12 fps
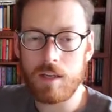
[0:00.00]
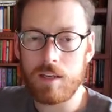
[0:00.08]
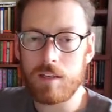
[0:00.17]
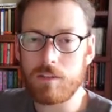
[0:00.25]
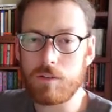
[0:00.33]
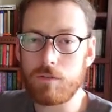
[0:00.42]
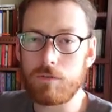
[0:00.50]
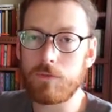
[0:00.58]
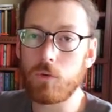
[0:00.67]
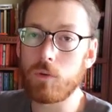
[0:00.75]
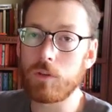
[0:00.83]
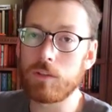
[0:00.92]
So
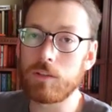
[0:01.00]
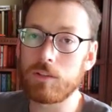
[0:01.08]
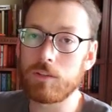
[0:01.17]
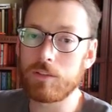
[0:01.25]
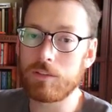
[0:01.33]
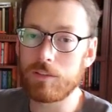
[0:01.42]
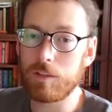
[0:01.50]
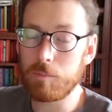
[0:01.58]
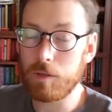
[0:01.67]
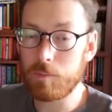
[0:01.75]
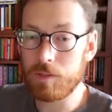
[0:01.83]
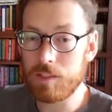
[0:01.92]
for the
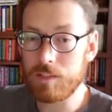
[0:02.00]
purposes